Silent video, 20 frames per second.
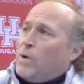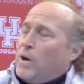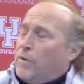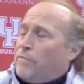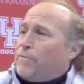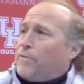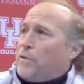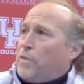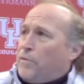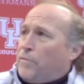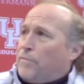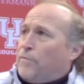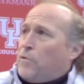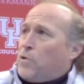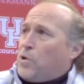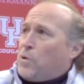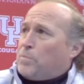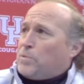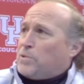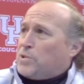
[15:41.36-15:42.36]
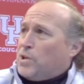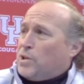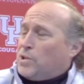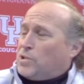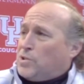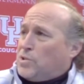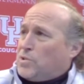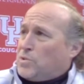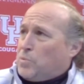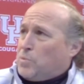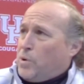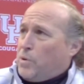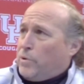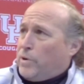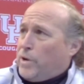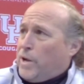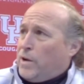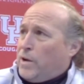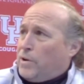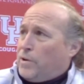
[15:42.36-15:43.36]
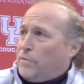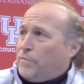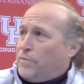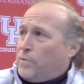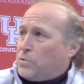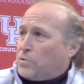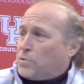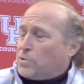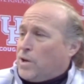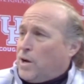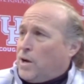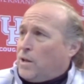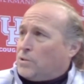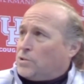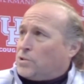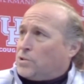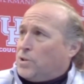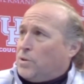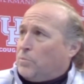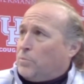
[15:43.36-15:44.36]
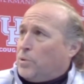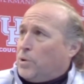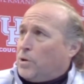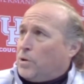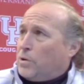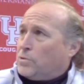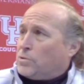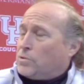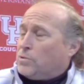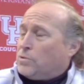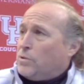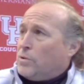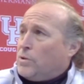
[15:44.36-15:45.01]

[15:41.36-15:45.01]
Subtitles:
for the four positions, we were down to four scholarship players.